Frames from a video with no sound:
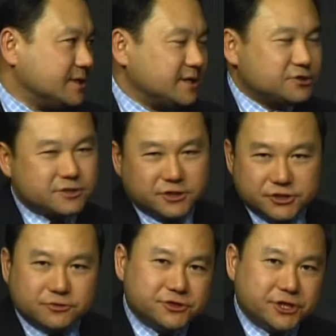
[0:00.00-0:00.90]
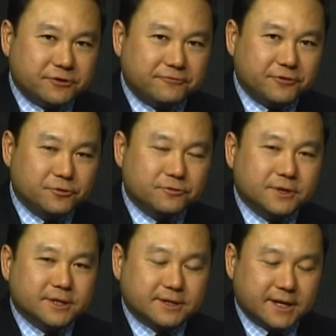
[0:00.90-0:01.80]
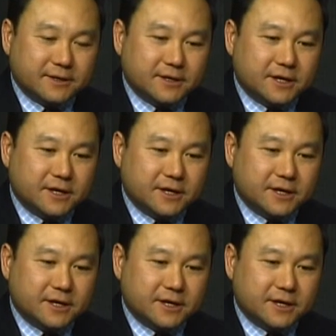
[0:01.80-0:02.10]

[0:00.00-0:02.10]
just to share a few, that